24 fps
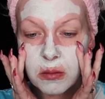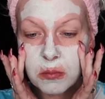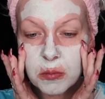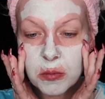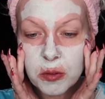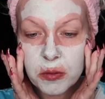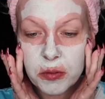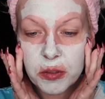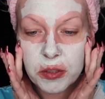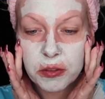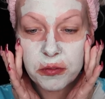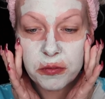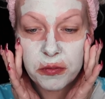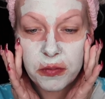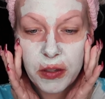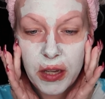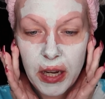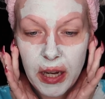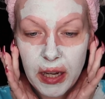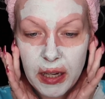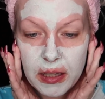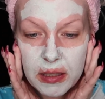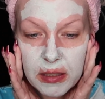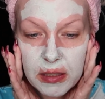move your
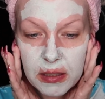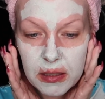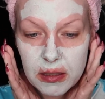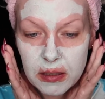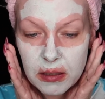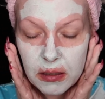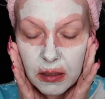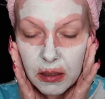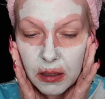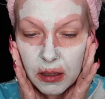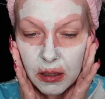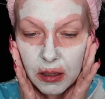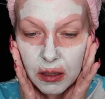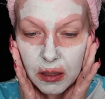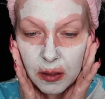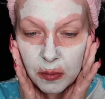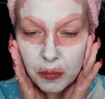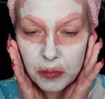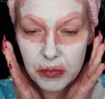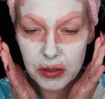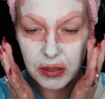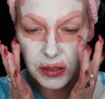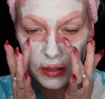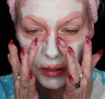face
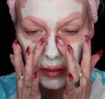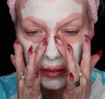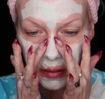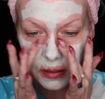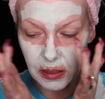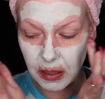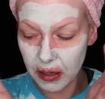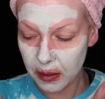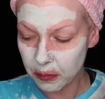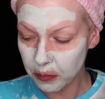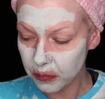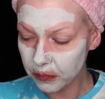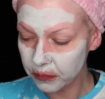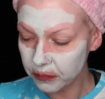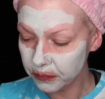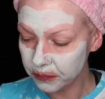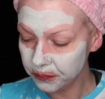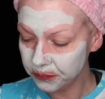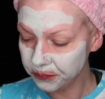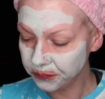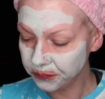um, this is, um,